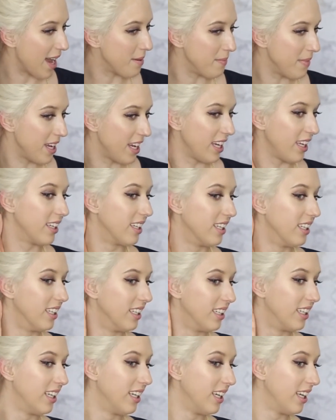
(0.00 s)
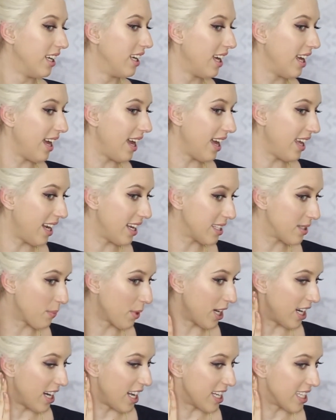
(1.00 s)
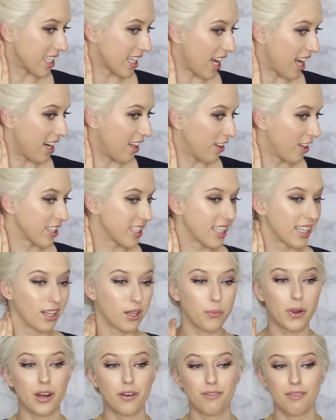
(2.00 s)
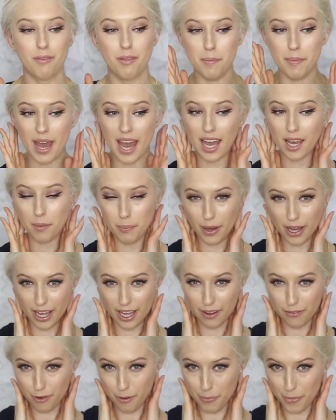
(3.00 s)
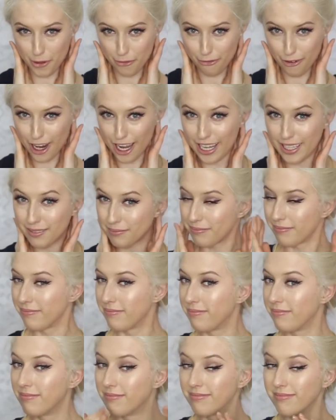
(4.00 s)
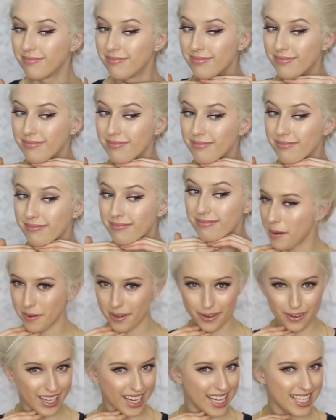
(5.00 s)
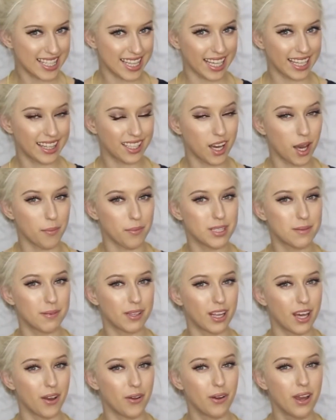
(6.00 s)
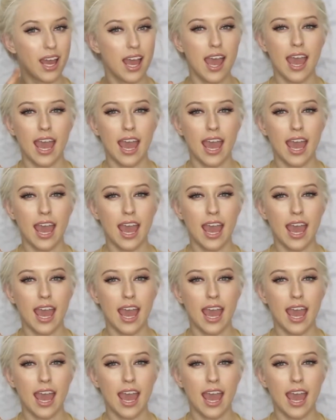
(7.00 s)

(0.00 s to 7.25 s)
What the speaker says: I mean, it is what it is. It kind of looks a little weird from the back, but from the front, let me know what you guys think in the comments below.